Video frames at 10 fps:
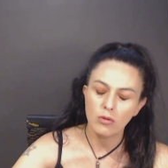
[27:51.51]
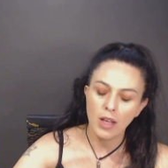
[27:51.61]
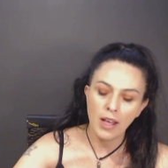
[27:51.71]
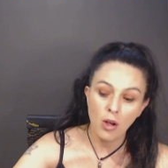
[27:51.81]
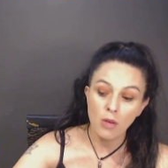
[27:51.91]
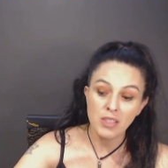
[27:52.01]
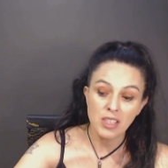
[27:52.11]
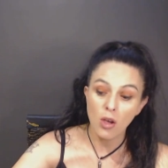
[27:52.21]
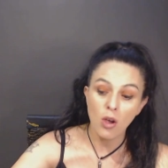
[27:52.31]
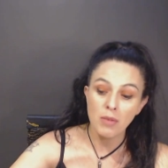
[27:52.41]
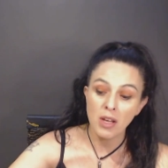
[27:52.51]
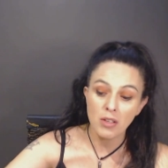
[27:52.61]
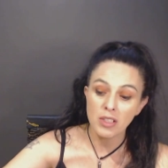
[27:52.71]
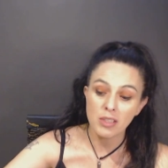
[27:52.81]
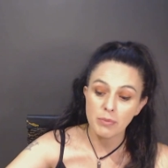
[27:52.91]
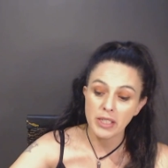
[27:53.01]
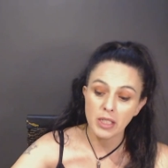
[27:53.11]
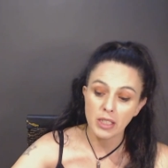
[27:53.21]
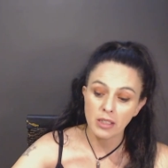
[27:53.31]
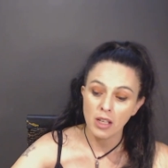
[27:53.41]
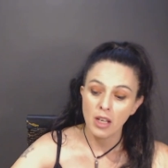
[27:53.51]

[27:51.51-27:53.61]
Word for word: and I'm, I'm hearing speaking,